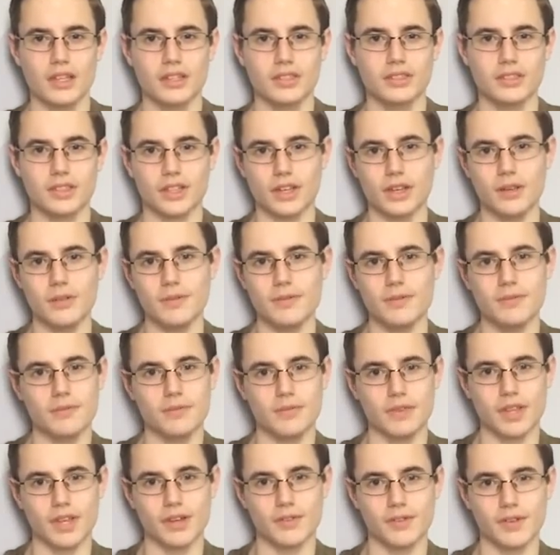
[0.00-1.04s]
So,
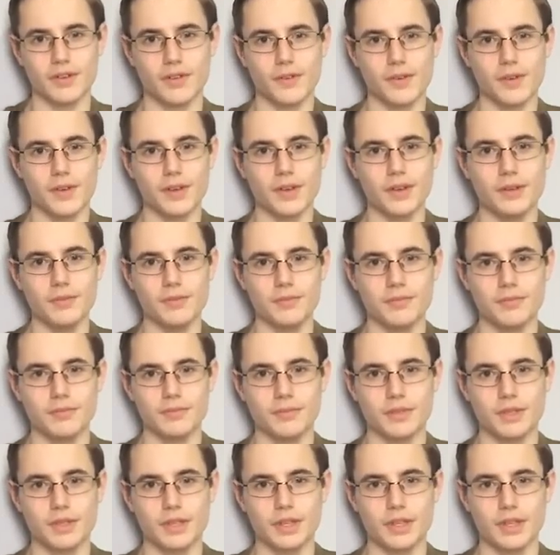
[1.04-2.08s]
without further ado,
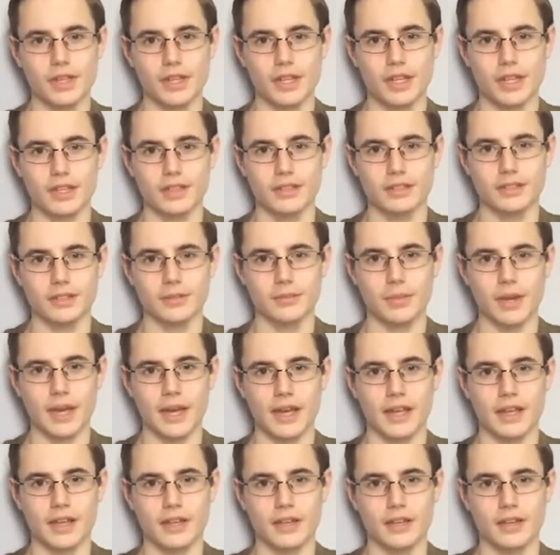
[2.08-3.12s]
let's sit
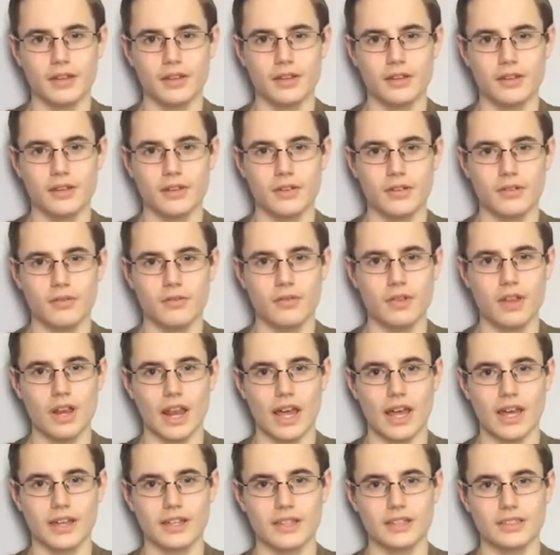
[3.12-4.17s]
back,
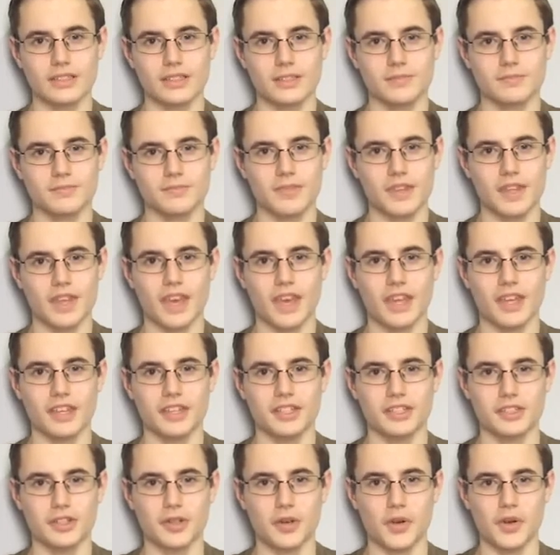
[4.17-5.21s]
relax and
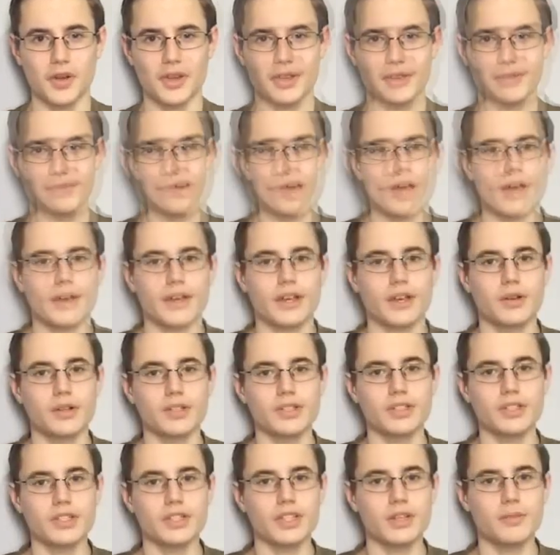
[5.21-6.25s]
enjoy. Right,
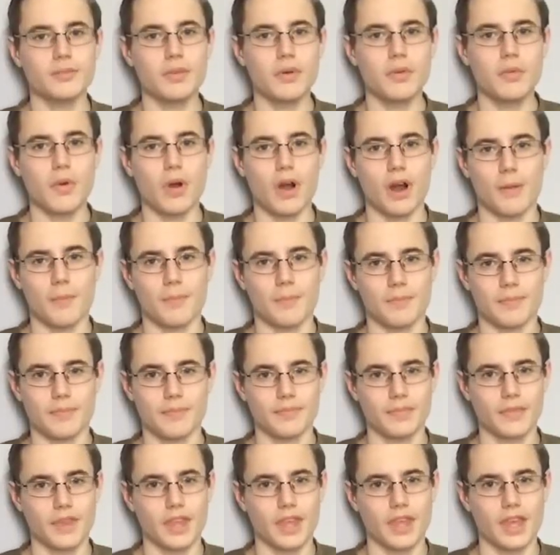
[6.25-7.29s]
question number 1
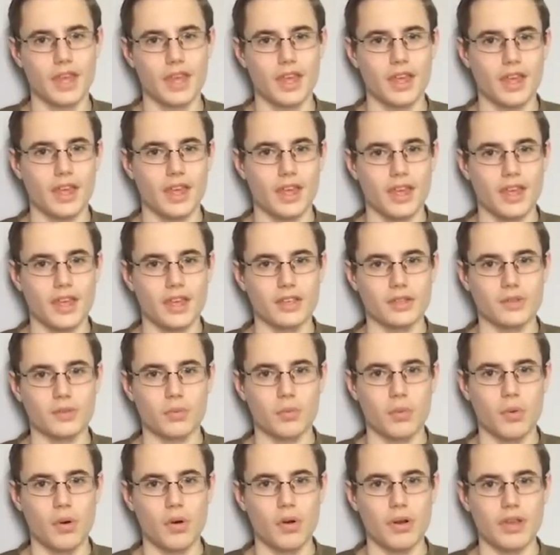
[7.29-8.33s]
is,
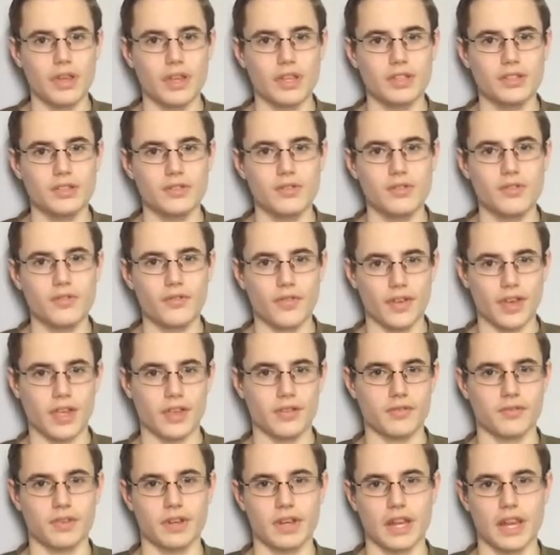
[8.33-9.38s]
what is your
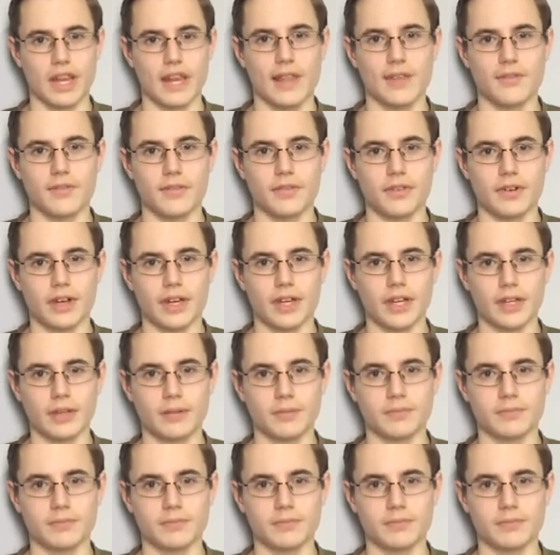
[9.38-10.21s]
favourite livery?